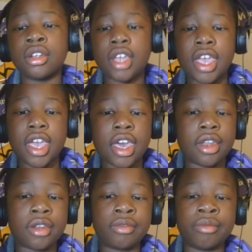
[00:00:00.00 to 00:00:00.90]

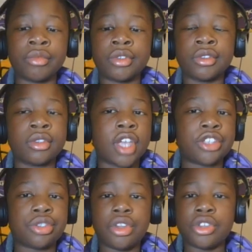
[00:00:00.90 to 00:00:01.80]
And as
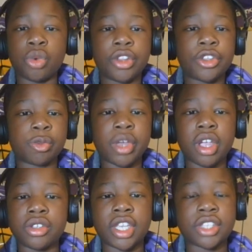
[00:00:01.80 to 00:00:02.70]
soon as one of those
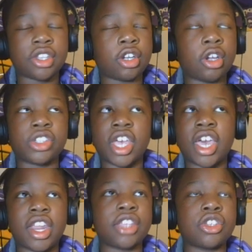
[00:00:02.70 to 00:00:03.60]
players gets into Kirk's head,
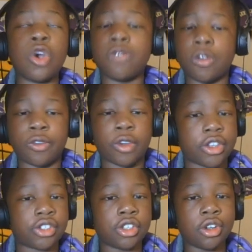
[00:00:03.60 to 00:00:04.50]
it's over for
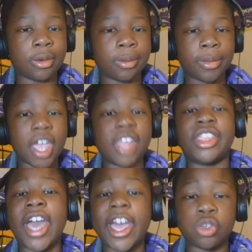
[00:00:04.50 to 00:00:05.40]
us, you know. And
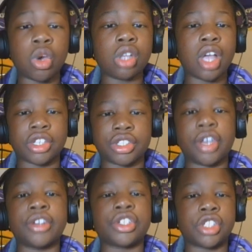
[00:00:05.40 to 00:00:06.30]
that's what locks down
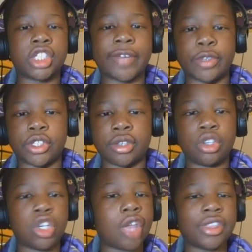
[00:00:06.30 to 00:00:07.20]
Justin Jefferson.
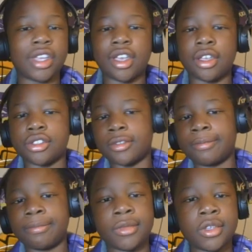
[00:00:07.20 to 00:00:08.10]
Nothing else.
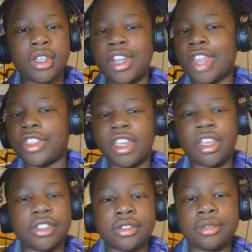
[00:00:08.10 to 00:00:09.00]
Nothing
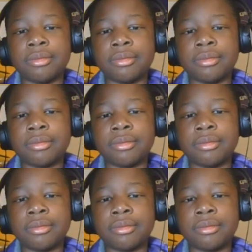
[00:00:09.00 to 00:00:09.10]
else.